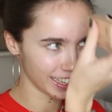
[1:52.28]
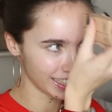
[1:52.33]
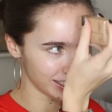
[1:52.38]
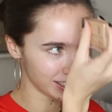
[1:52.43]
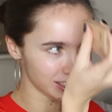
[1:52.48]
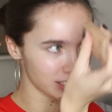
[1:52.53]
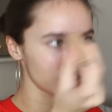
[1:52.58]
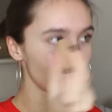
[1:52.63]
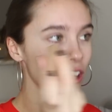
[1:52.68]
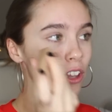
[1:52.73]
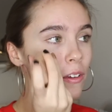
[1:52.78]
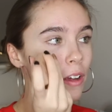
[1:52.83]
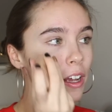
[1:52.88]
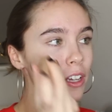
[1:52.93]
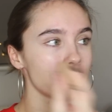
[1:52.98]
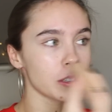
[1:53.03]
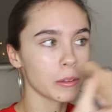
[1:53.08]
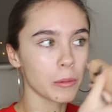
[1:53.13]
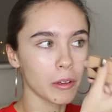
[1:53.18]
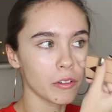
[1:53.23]
And just dot the
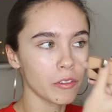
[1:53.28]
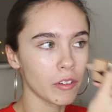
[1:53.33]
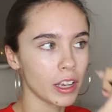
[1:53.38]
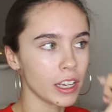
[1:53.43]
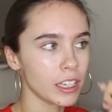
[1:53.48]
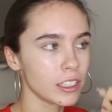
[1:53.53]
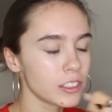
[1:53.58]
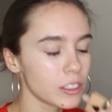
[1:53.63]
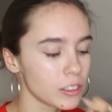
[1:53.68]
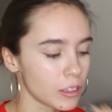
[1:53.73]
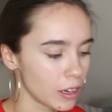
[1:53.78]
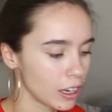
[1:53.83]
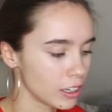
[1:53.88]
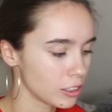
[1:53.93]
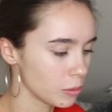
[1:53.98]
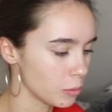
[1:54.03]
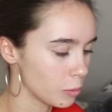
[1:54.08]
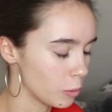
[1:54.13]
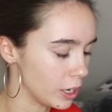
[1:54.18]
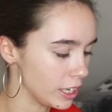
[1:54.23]
rest of my face so I
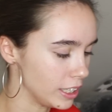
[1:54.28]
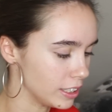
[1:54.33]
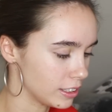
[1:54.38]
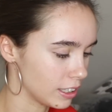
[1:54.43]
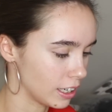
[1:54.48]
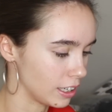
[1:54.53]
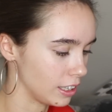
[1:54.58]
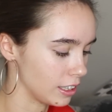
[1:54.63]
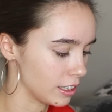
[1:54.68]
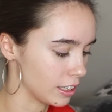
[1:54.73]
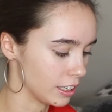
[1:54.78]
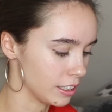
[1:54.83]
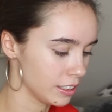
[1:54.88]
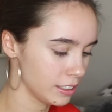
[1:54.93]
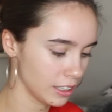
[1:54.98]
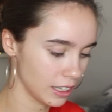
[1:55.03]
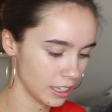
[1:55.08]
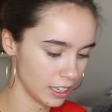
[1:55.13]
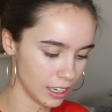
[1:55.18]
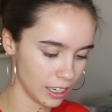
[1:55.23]
don't waste
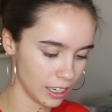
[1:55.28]
anything.